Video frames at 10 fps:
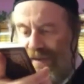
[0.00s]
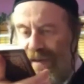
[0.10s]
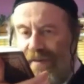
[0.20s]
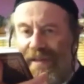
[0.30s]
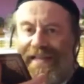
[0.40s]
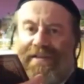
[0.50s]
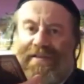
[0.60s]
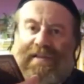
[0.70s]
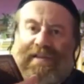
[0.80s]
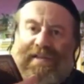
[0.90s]
so we're not
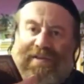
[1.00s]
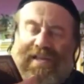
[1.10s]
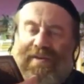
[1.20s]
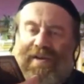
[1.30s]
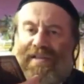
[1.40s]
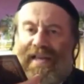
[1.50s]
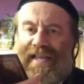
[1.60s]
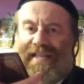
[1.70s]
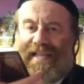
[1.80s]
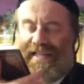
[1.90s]
talking about uh,
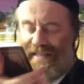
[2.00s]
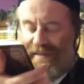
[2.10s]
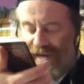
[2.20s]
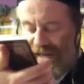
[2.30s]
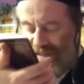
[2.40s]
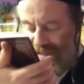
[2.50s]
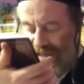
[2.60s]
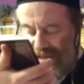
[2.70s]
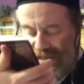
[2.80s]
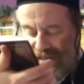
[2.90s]
eating in somebody's
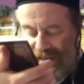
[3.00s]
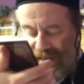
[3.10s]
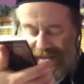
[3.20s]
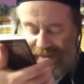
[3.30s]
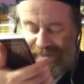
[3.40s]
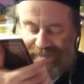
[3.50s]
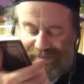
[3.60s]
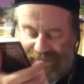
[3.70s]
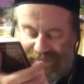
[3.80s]
uh,